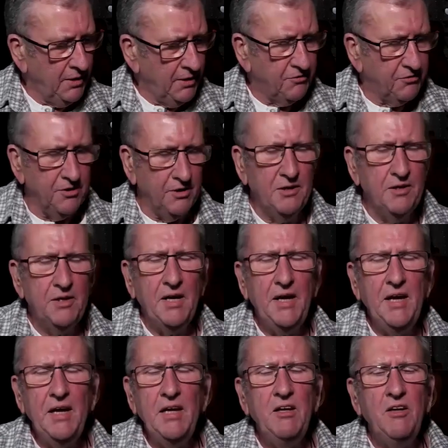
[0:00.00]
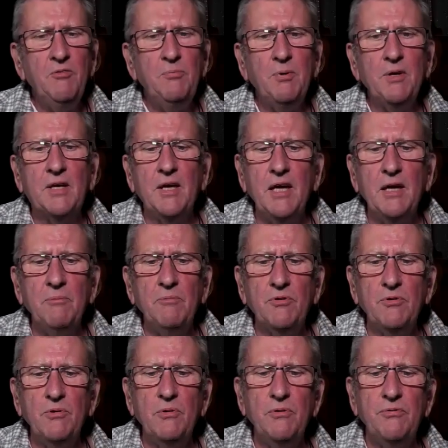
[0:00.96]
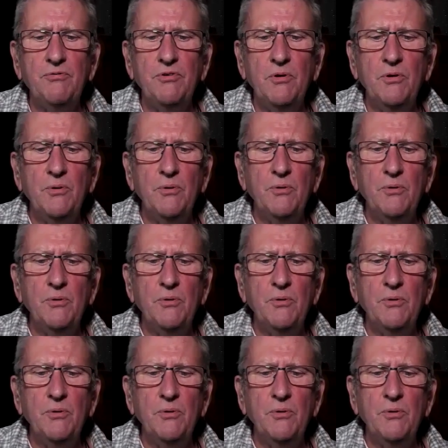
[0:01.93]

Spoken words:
till the days became too few.